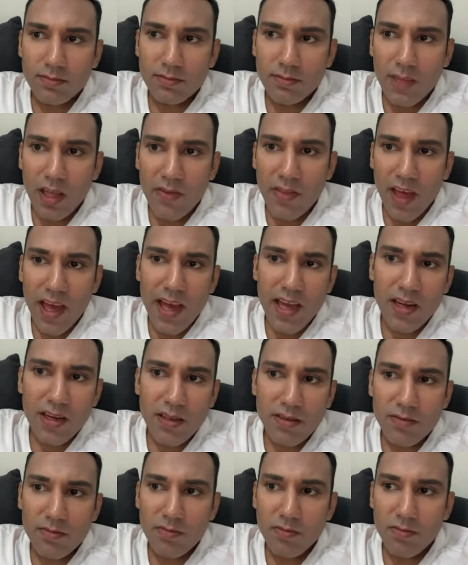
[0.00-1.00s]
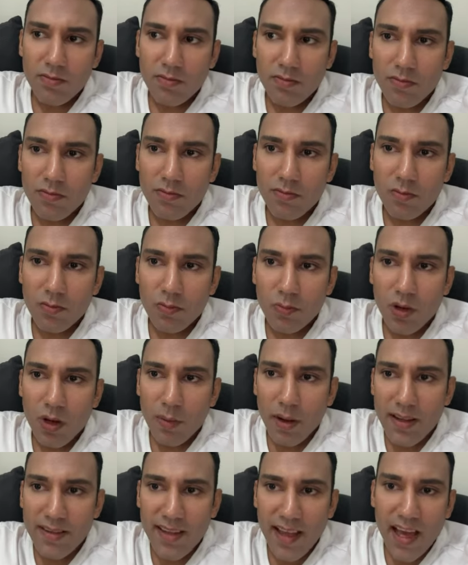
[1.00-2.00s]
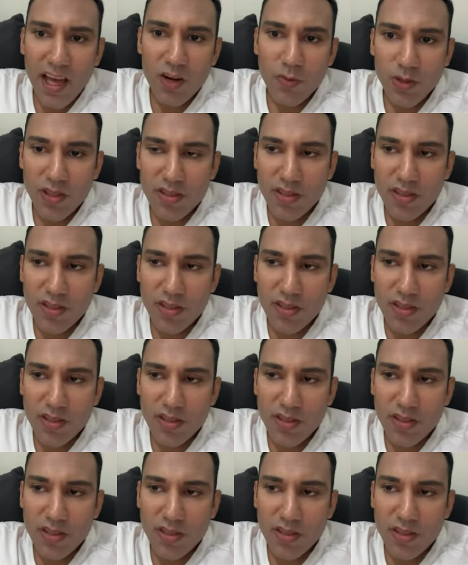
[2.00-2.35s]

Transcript: And then when my dad would